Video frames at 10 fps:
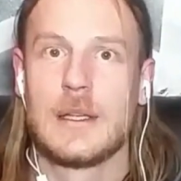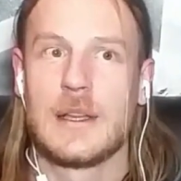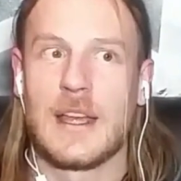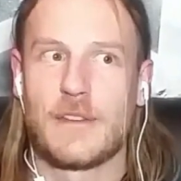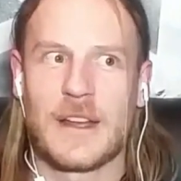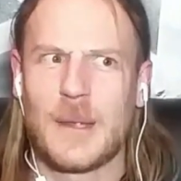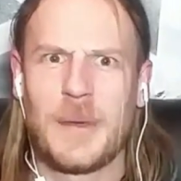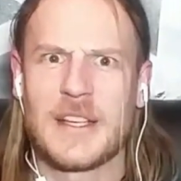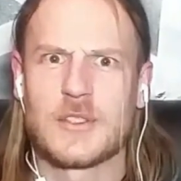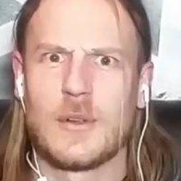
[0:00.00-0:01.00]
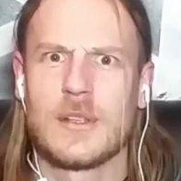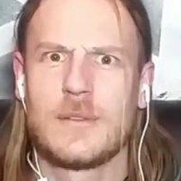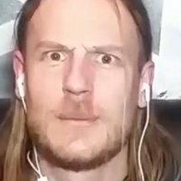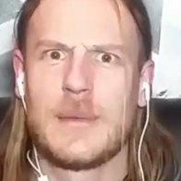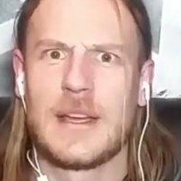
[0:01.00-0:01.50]
Like, I think I passed all of
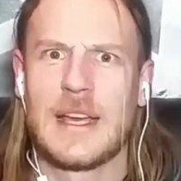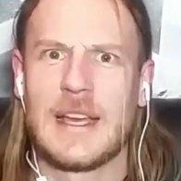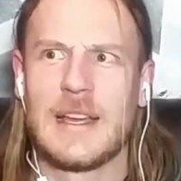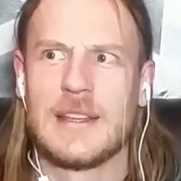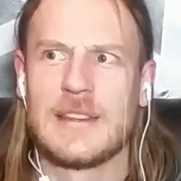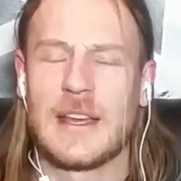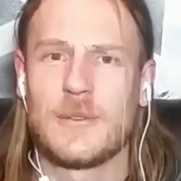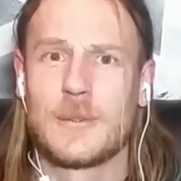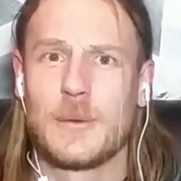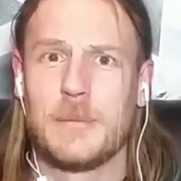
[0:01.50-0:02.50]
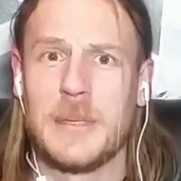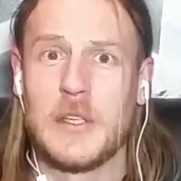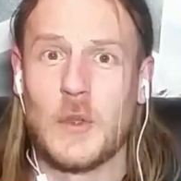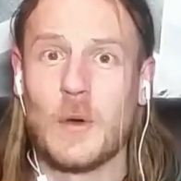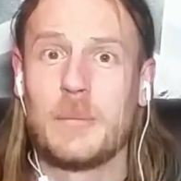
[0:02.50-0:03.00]
them, and that was with me
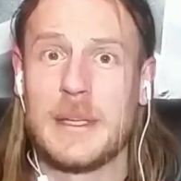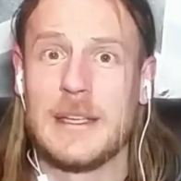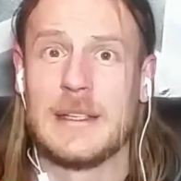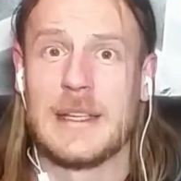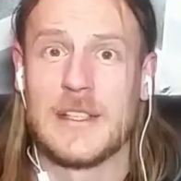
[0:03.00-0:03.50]
not being